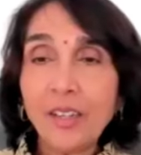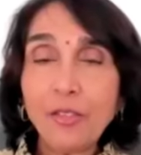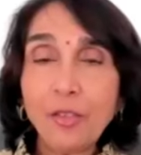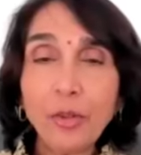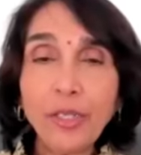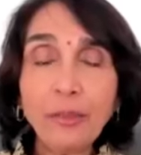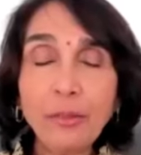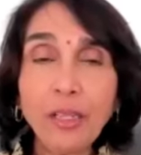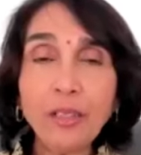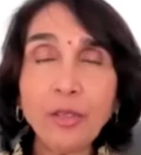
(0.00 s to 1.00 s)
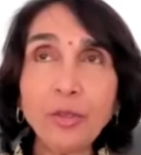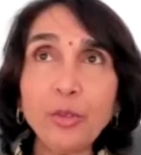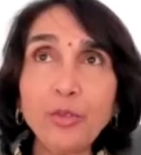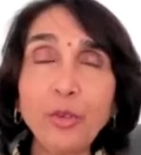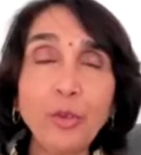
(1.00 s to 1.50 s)
41
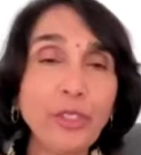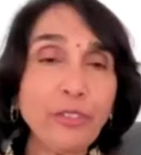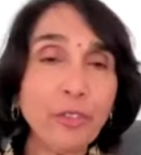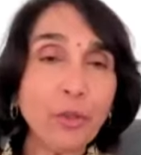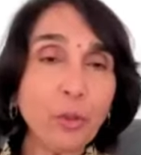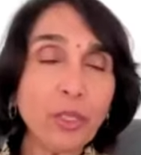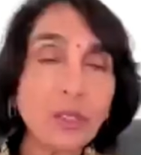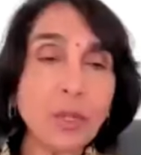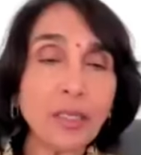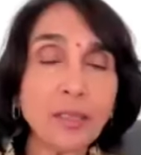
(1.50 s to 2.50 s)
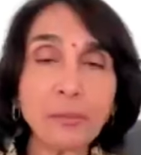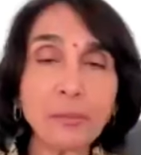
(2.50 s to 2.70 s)
through 44 was what?